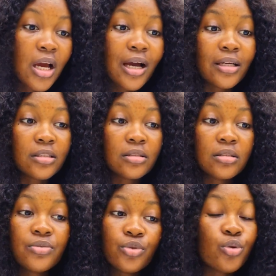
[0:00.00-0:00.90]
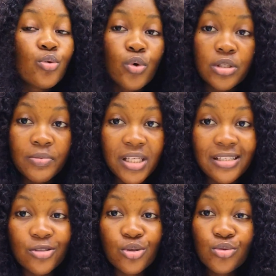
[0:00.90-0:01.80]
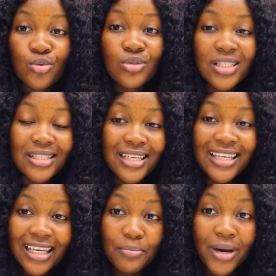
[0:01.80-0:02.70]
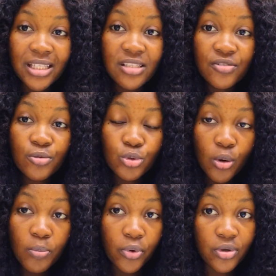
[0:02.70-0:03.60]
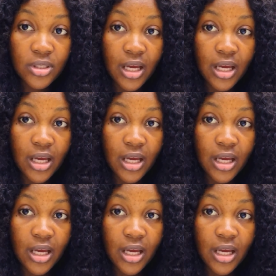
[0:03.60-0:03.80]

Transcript: and if you don't know what playlist, just go to the link in my description box.